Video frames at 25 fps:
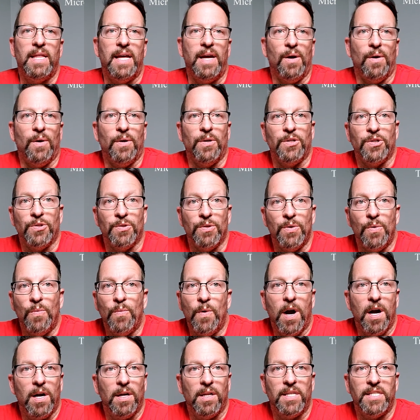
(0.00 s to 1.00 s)
They are true
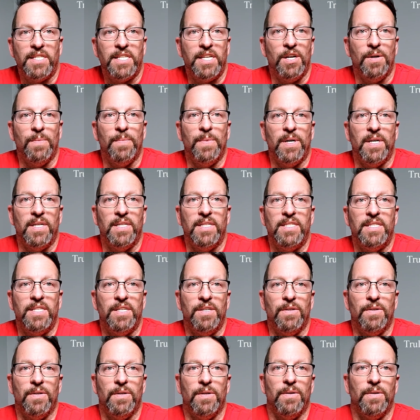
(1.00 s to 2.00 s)
wireless
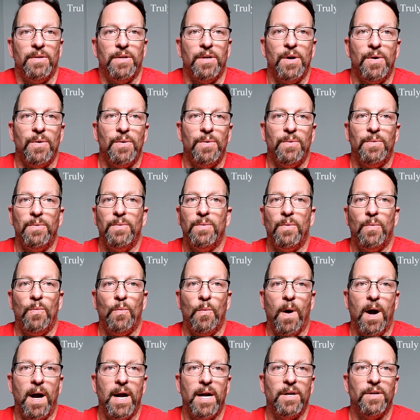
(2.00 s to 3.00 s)
earbuds. There are no
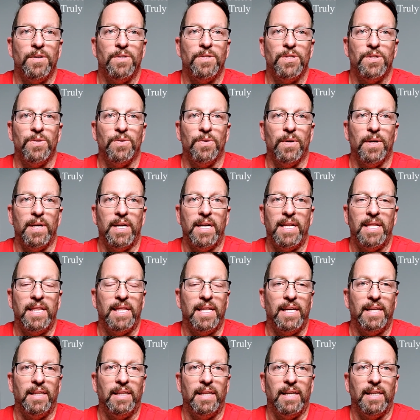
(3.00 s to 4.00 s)
wires or
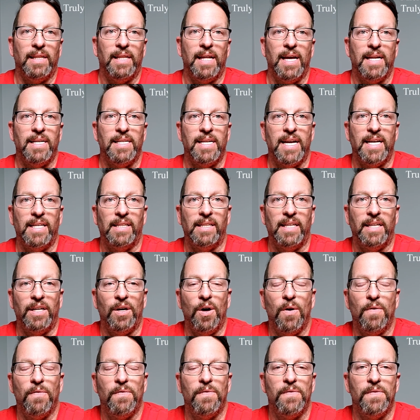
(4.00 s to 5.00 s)
anything like that
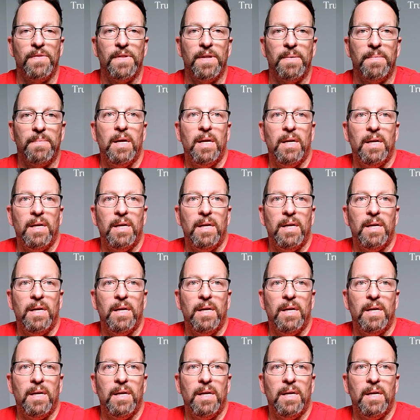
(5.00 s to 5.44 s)
dangling off of them.